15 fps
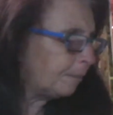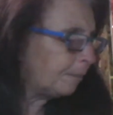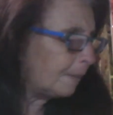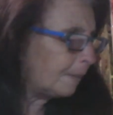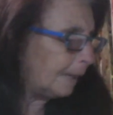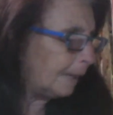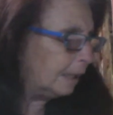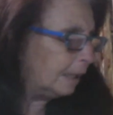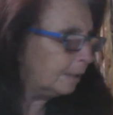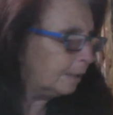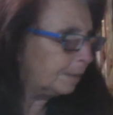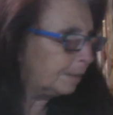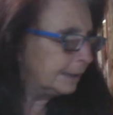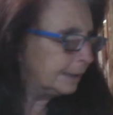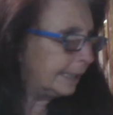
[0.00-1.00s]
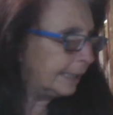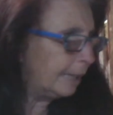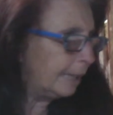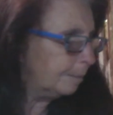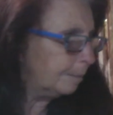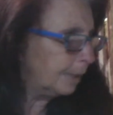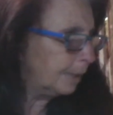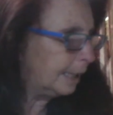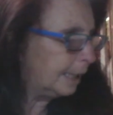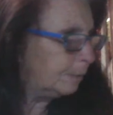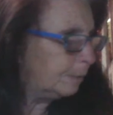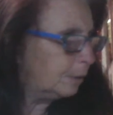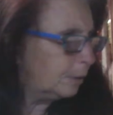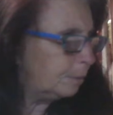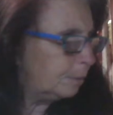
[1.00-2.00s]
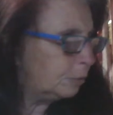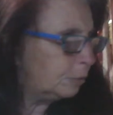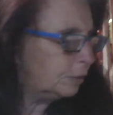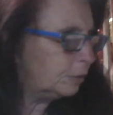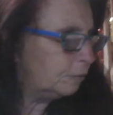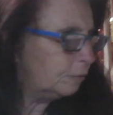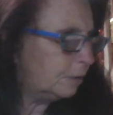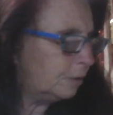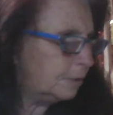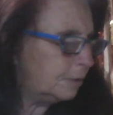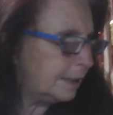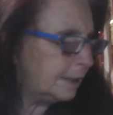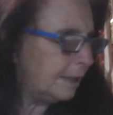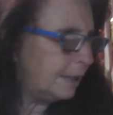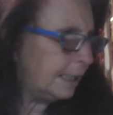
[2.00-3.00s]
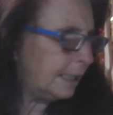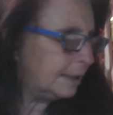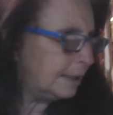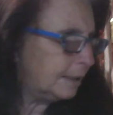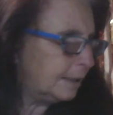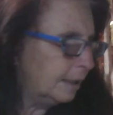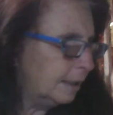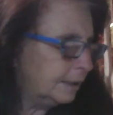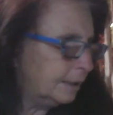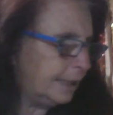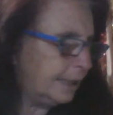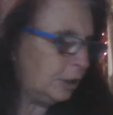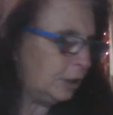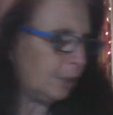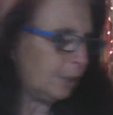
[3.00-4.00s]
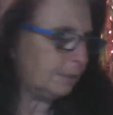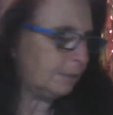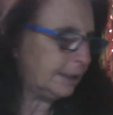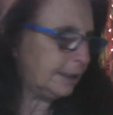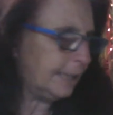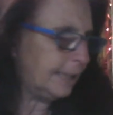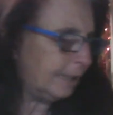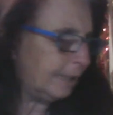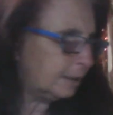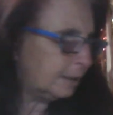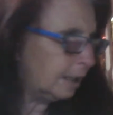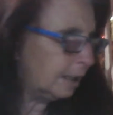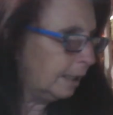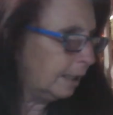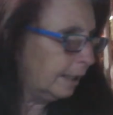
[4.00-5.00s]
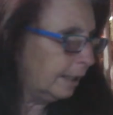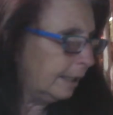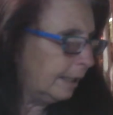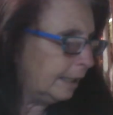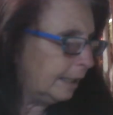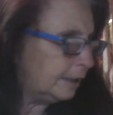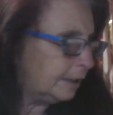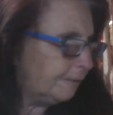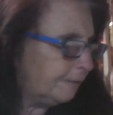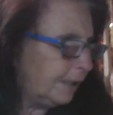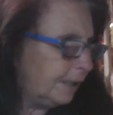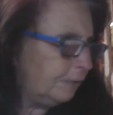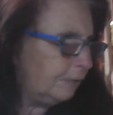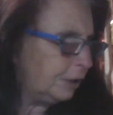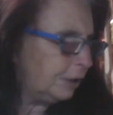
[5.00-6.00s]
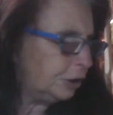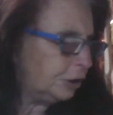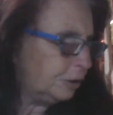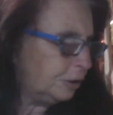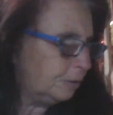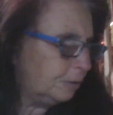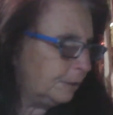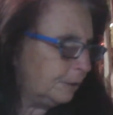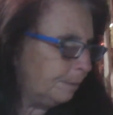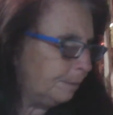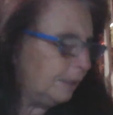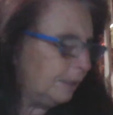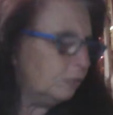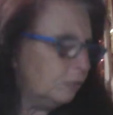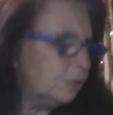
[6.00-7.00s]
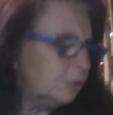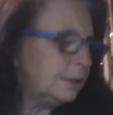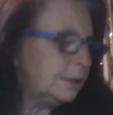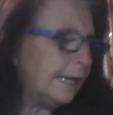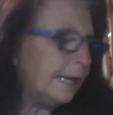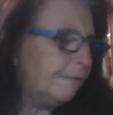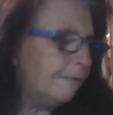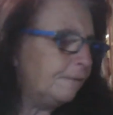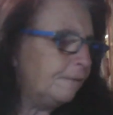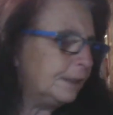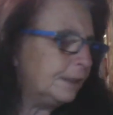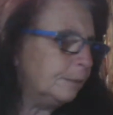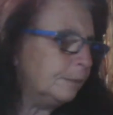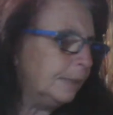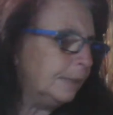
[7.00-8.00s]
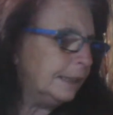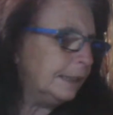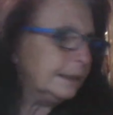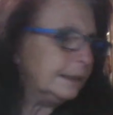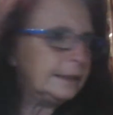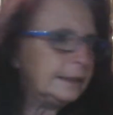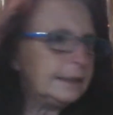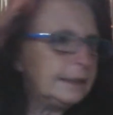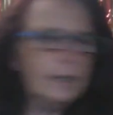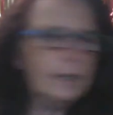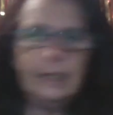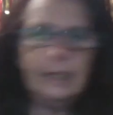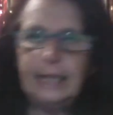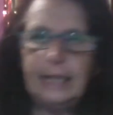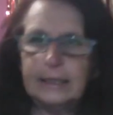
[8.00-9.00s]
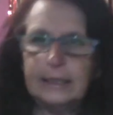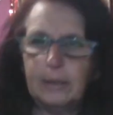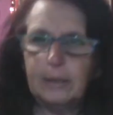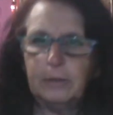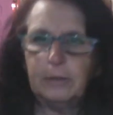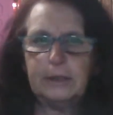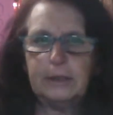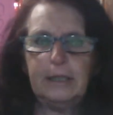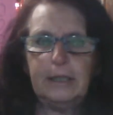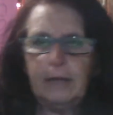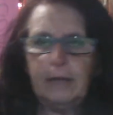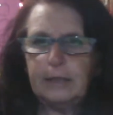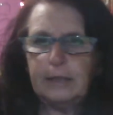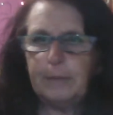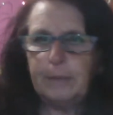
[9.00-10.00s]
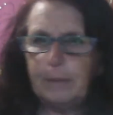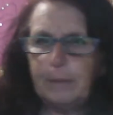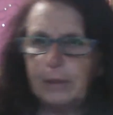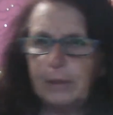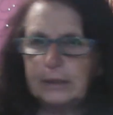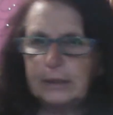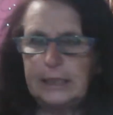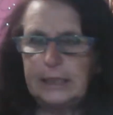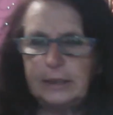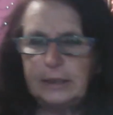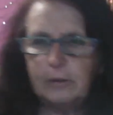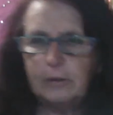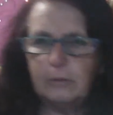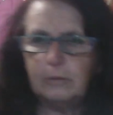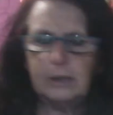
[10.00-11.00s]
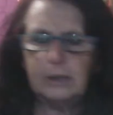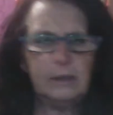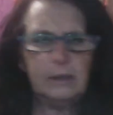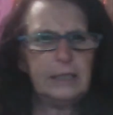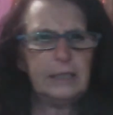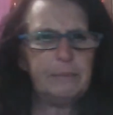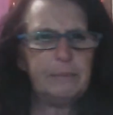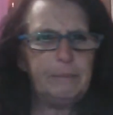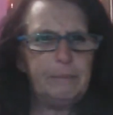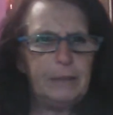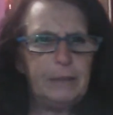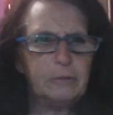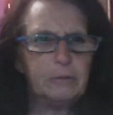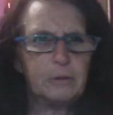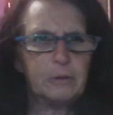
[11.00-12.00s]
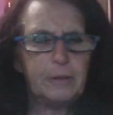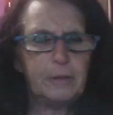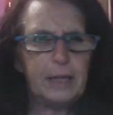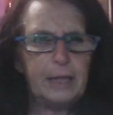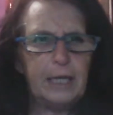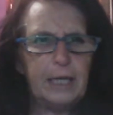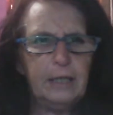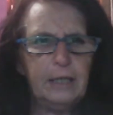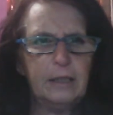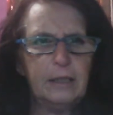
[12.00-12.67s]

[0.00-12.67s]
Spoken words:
But it can play more important roles than this. See chapter 6. It's a very rich source of minerals and vitamins. Yes, I want to know how to make parsley sauce. Milk with that.